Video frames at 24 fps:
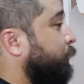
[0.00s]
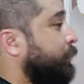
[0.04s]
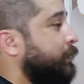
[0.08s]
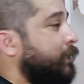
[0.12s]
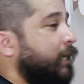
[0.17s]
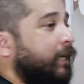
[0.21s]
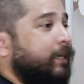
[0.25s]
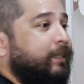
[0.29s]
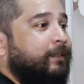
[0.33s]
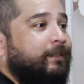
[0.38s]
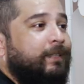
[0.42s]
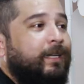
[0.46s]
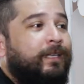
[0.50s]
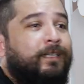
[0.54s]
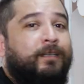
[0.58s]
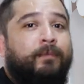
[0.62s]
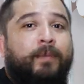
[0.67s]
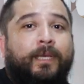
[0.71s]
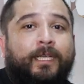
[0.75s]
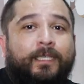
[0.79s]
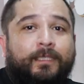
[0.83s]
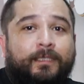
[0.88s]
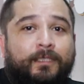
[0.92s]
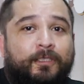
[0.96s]
reason I decided
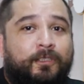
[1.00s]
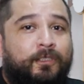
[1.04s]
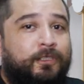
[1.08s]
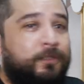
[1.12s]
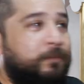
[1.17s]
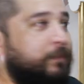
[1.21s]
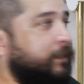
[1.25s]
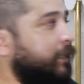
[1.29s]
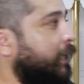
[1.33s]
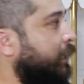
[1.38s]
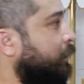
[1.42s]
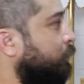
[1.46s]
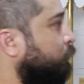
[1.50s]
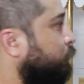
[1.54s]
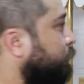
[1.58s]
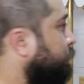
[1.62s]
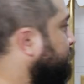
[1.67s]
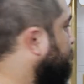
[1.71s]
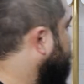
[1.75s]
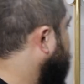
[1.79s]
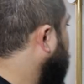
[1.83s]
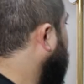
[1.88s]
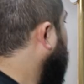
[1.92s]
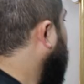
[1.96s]
to make a YouTube channel
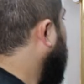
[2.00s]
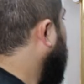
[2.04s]
was,